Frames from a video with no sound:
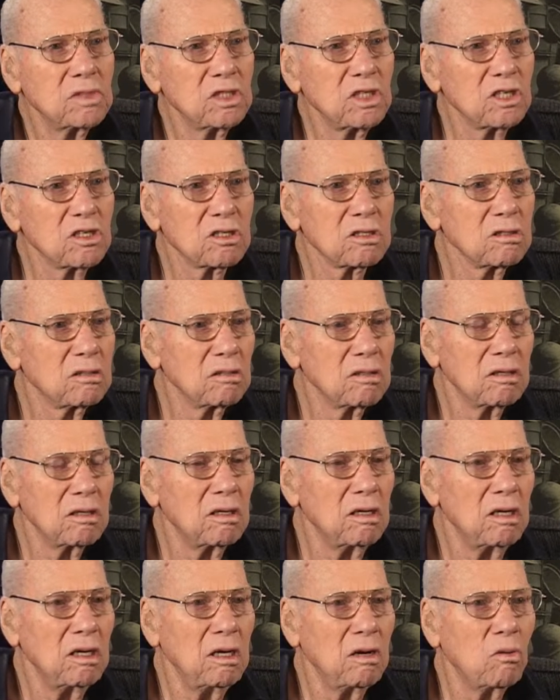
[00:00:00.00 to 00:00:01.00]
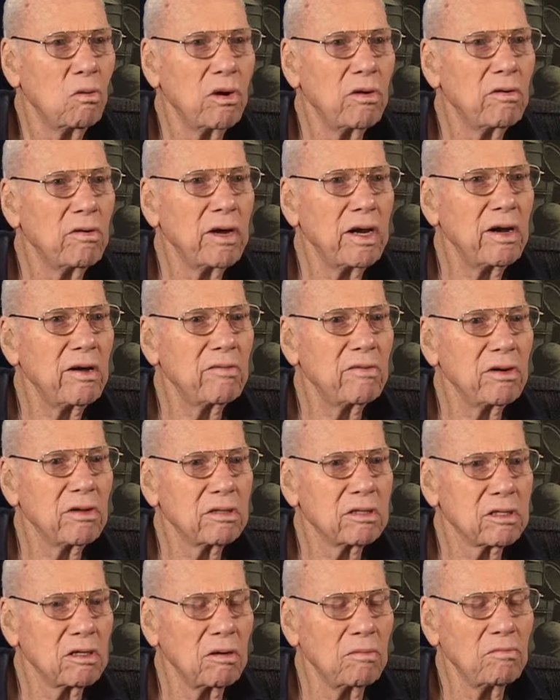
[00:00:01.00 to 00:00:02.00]
Just we were never
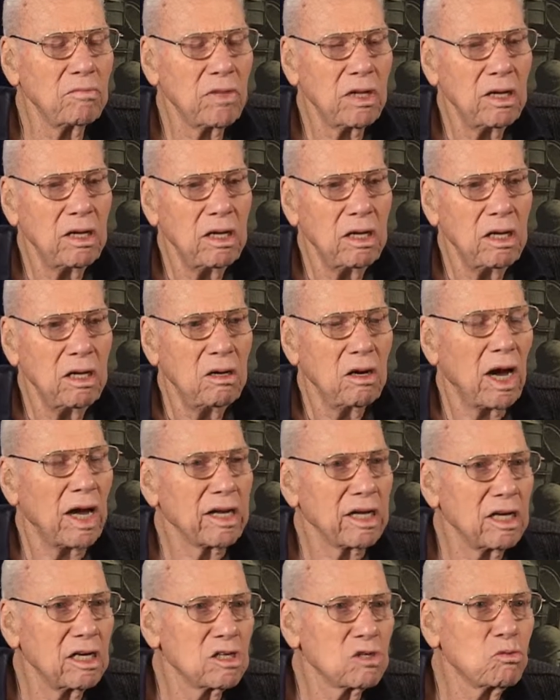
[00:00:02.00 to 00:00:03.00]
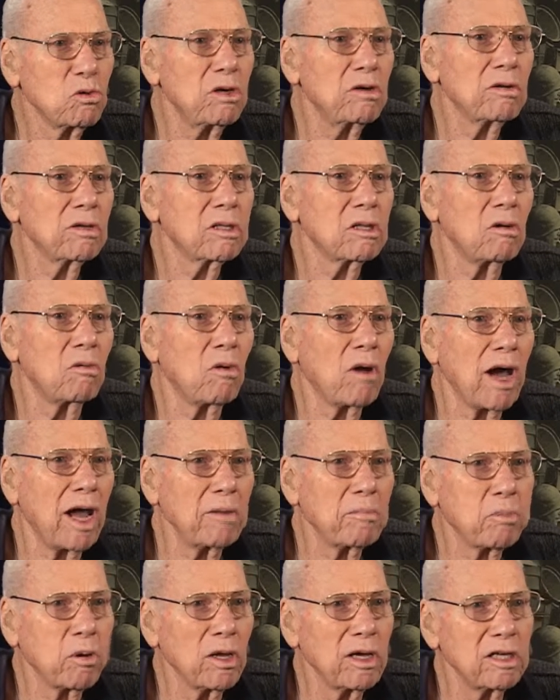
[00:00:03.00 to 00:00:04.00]
at the, I guess we were at the
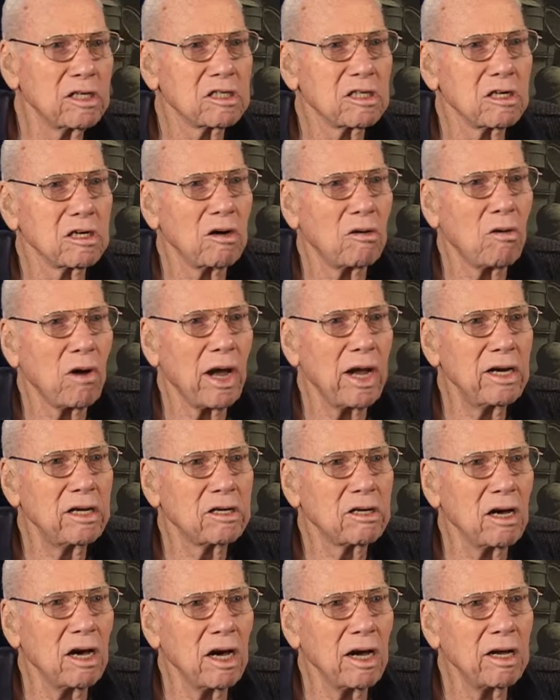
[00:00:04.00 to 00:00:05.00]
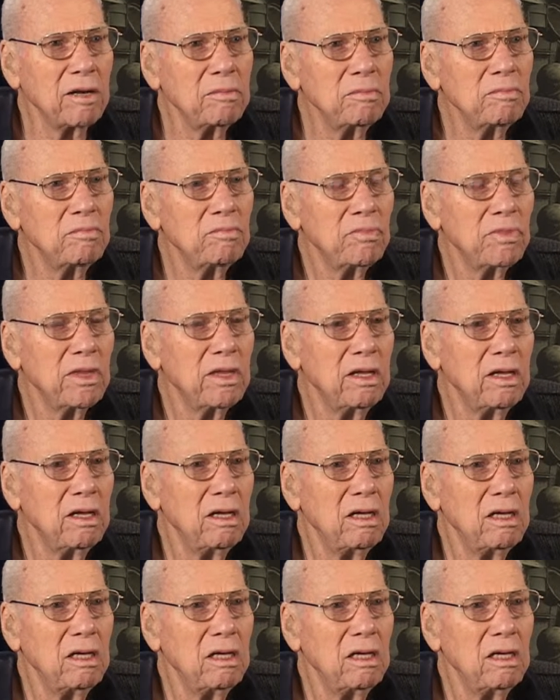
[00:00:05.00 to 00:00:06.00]
right place at the right time,
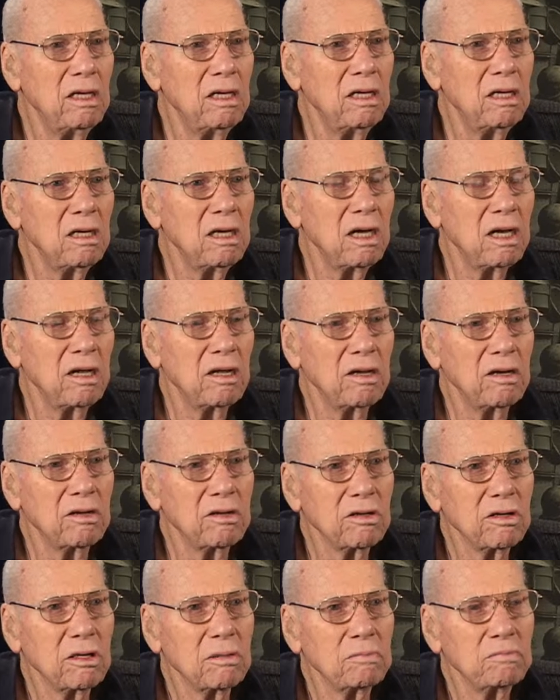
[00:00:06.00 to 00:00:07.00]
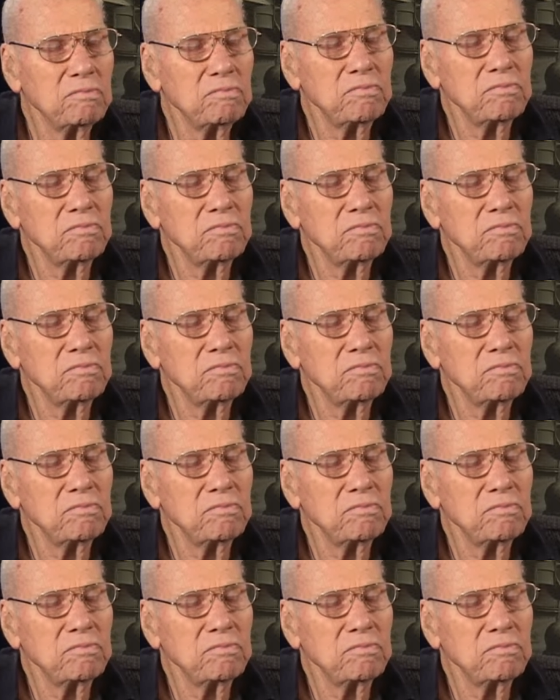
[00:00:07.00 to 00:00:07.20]
and uh,